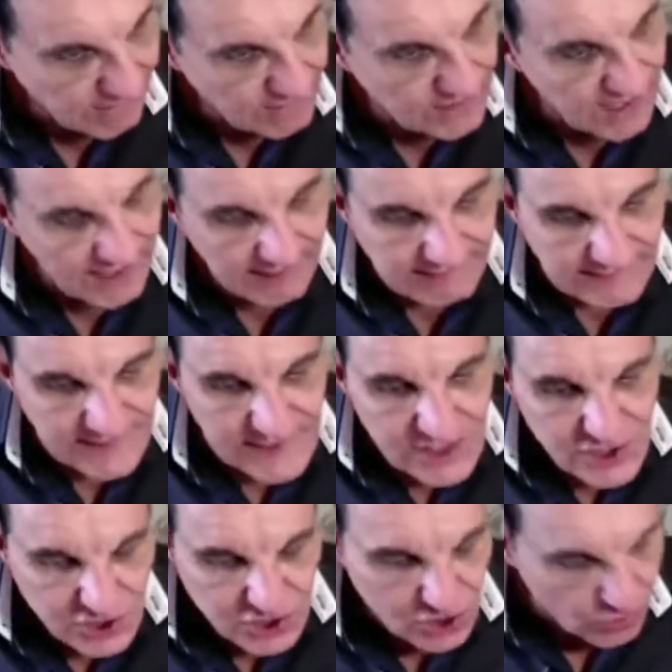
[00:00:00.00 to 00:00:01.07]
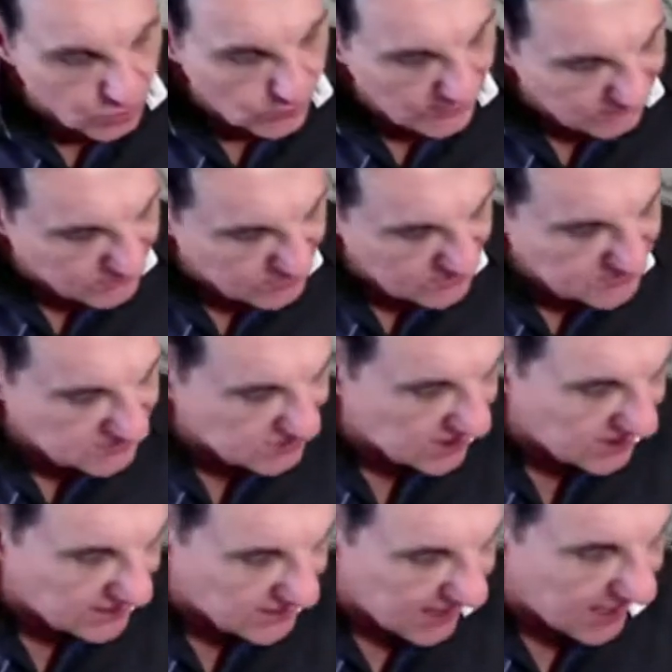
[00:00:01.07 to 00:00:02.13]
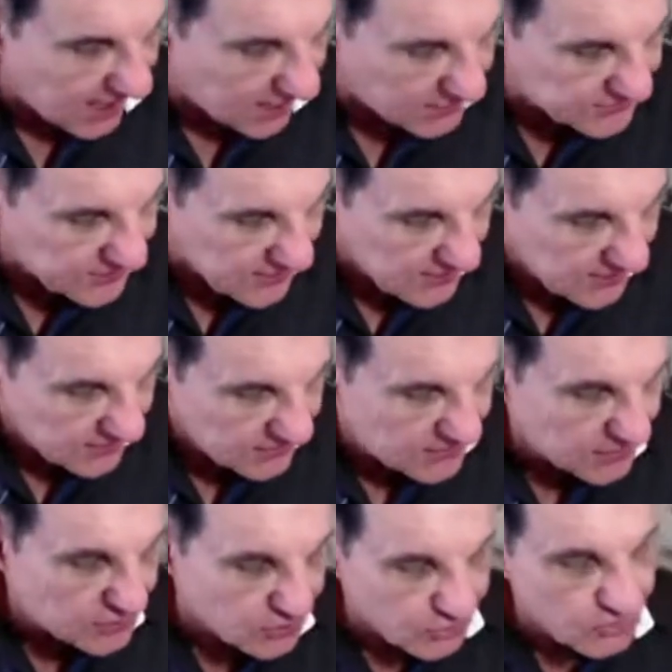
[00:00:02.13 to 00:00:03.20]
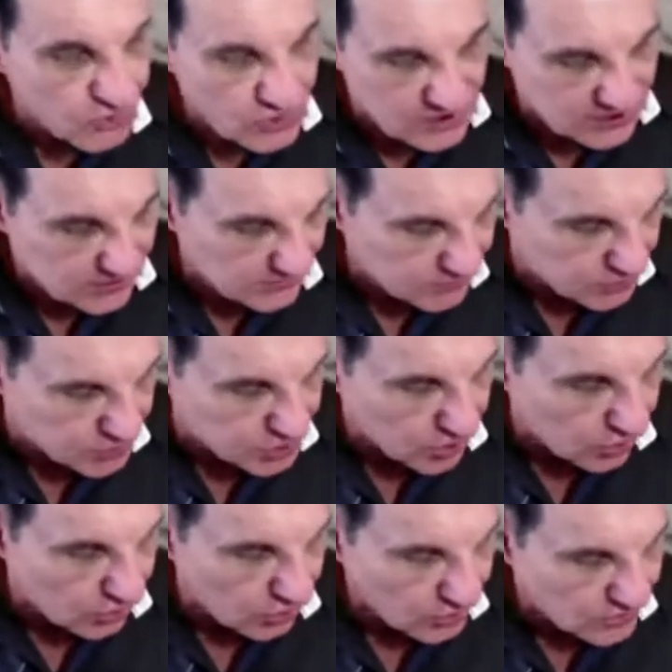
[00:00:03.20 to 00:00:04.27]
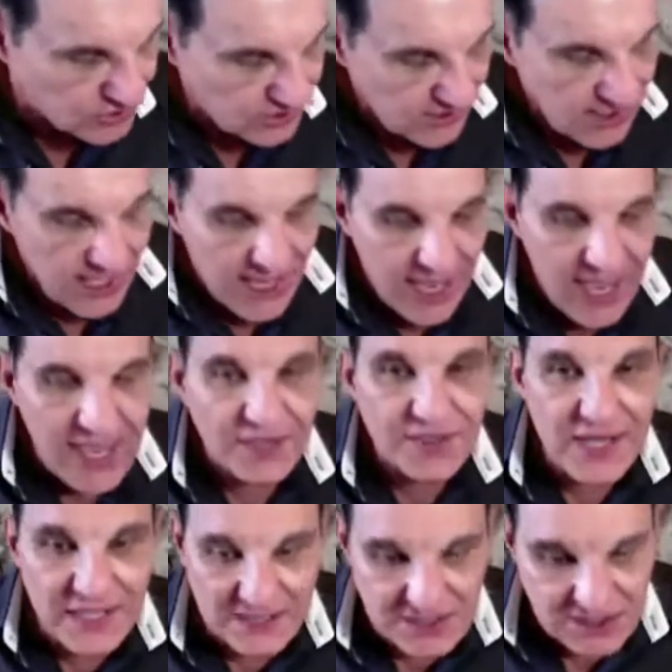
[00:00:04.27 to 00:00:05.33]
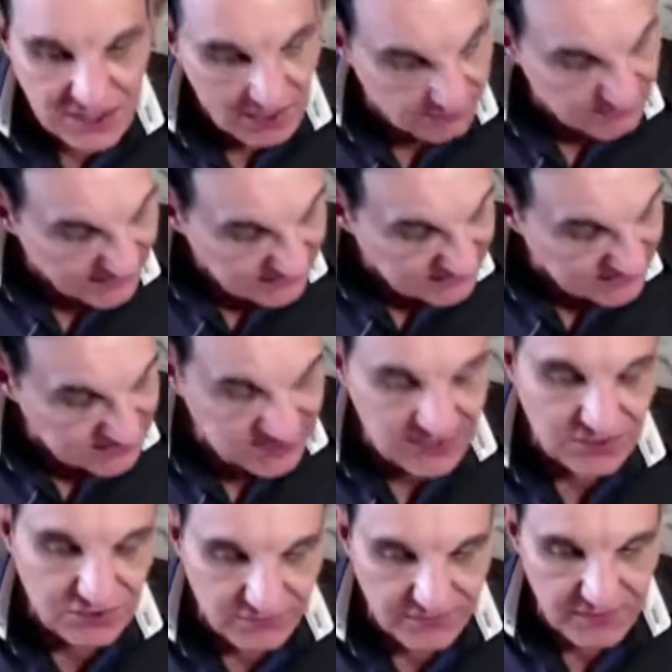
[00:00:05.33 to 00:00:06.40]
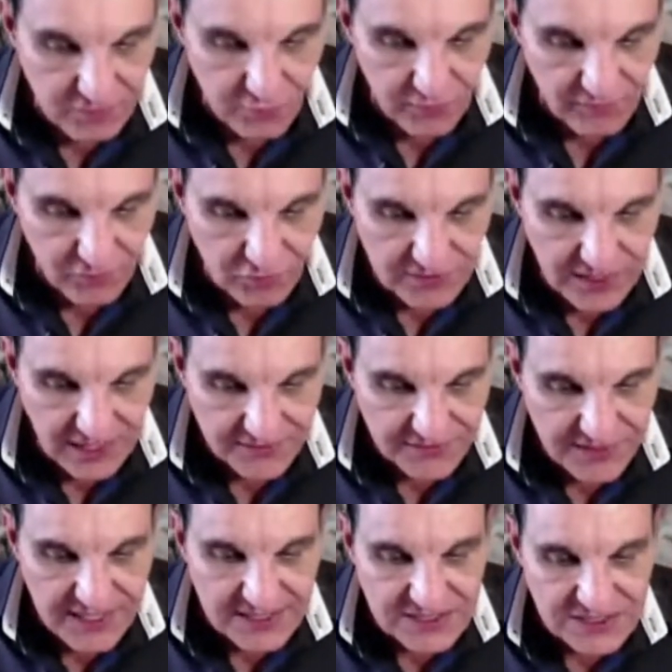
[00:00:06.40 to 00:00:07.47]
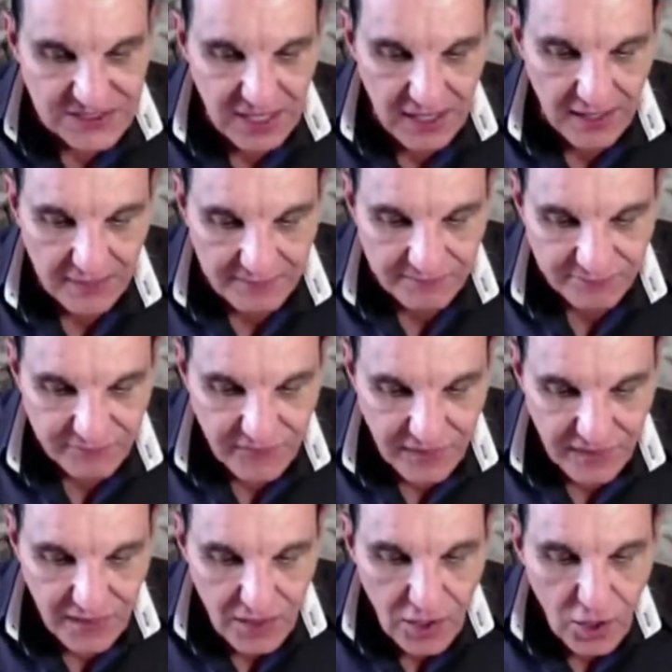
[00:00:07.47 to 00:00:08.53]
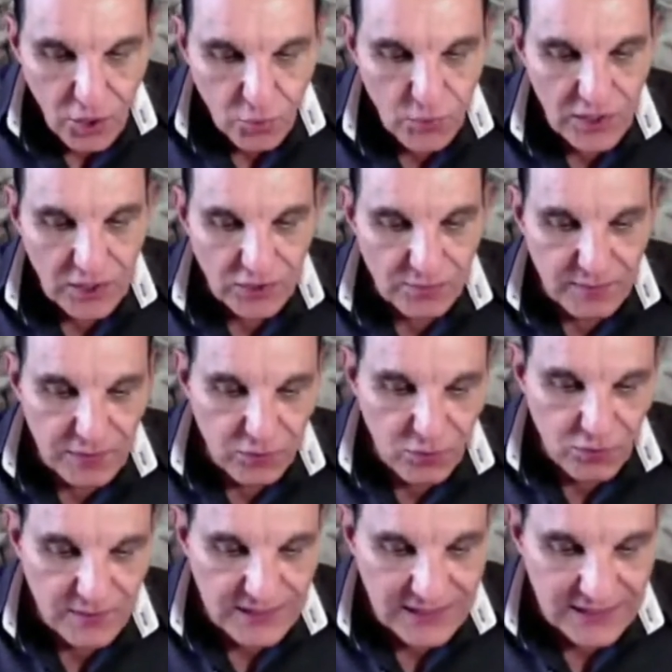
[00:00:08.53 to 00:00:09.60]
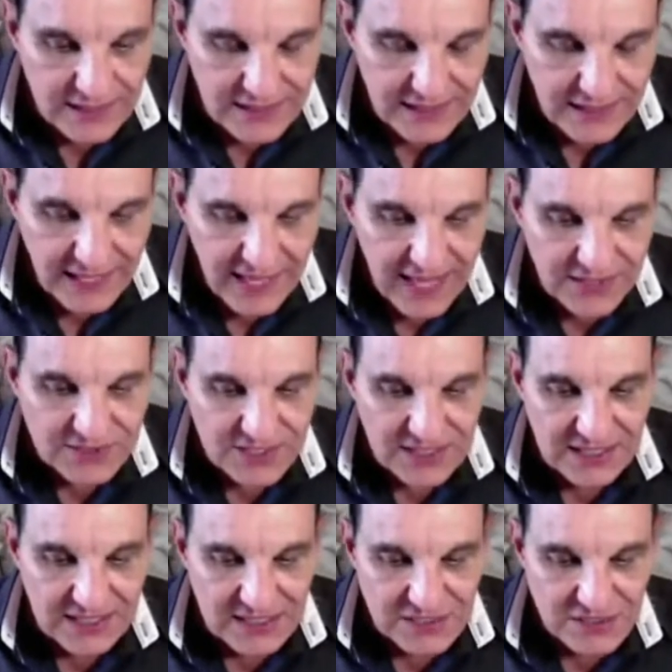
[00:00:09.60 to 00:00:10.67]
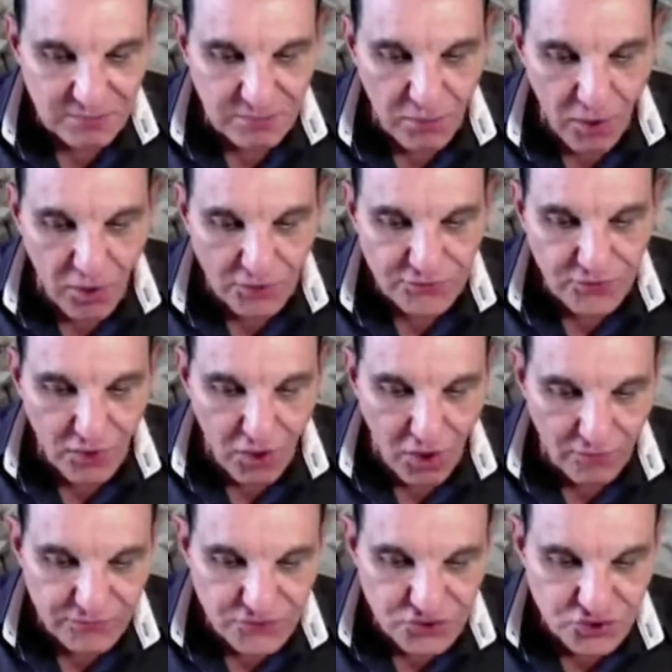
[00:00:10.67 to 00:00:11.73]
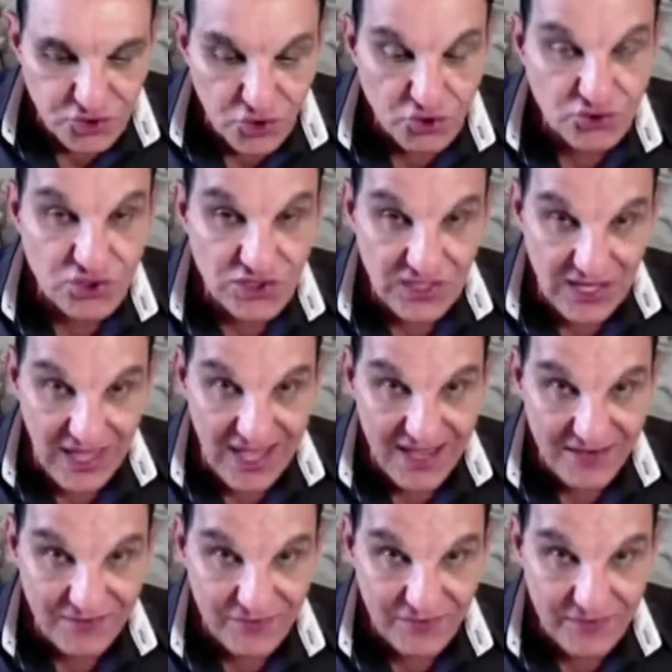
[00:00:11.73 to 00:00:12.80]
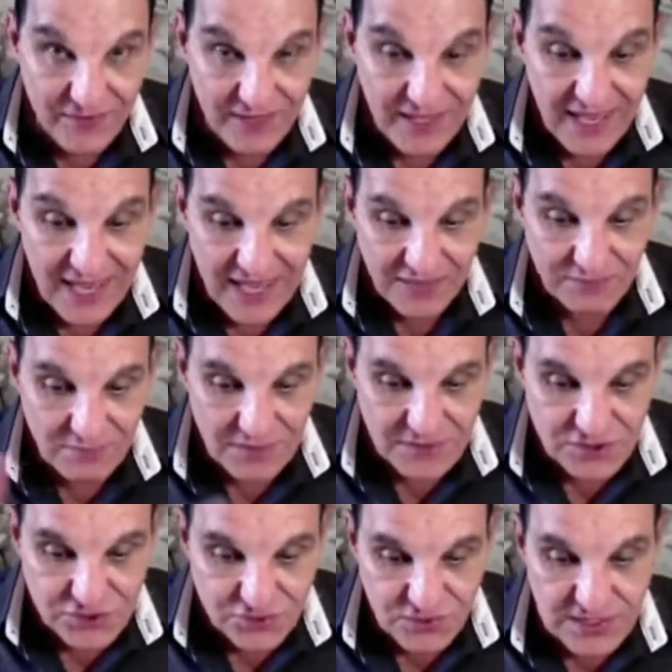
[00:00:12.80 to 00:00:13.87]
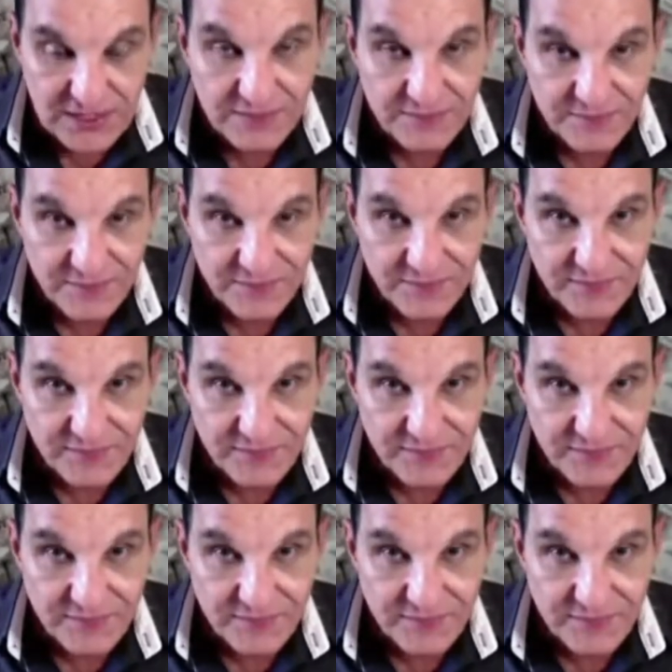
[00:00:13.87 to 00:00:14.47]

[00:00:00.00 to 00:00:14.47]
Okay, so we've just checked out the Jerusalem church, and next time, that's six of them we've looked at. Next time, we're going to be looking at healing as a part of church life and ministry.